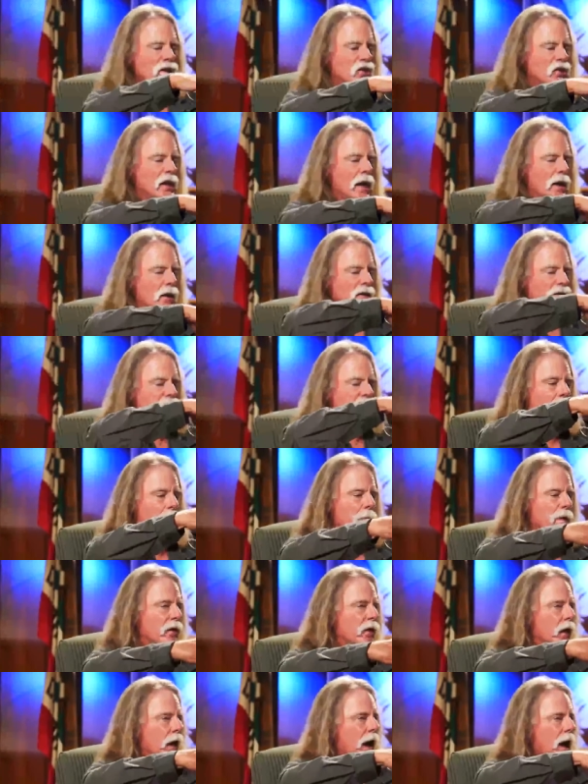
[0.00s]
sat on top
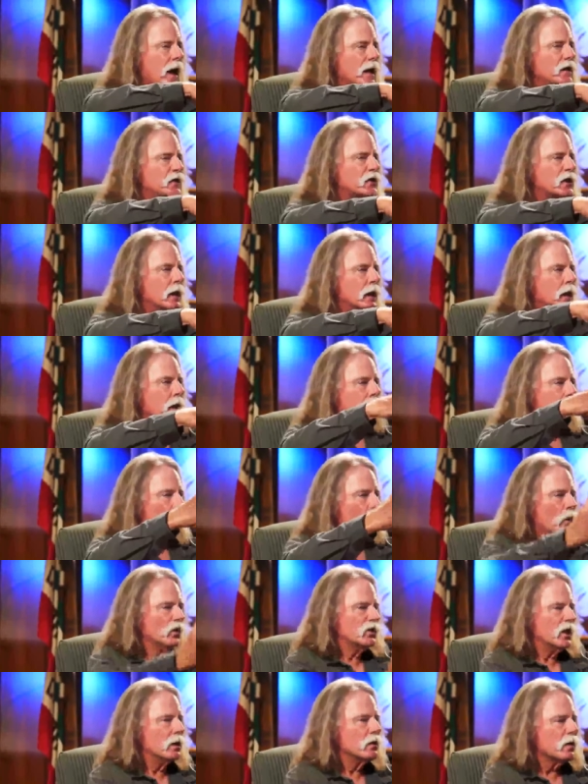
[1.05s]
of the ice,
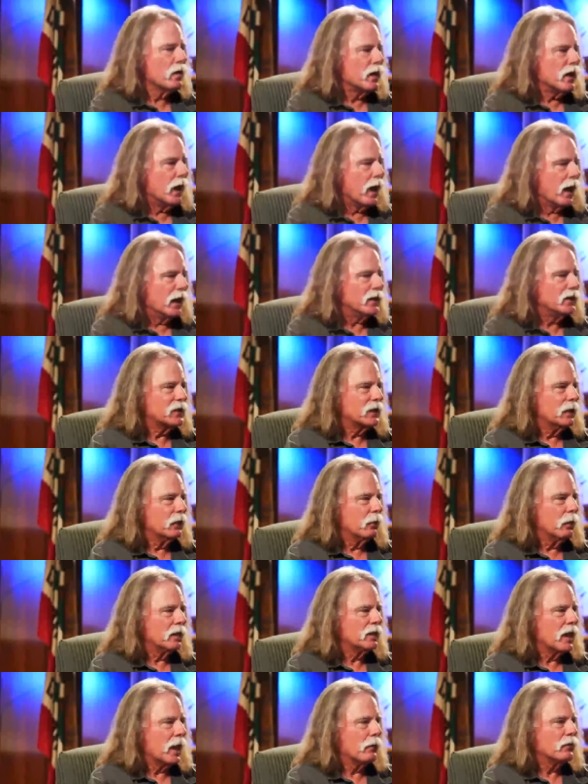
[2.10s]
was under the ice.
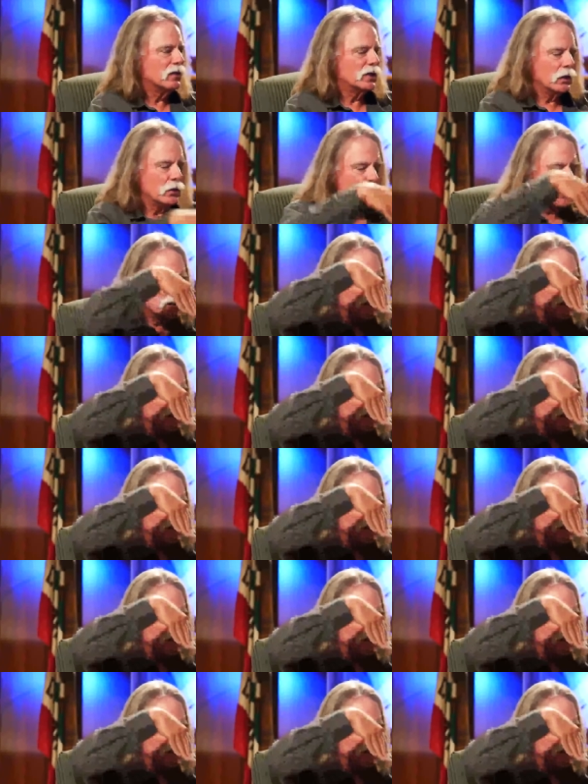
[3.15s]
By the time it was done, you had to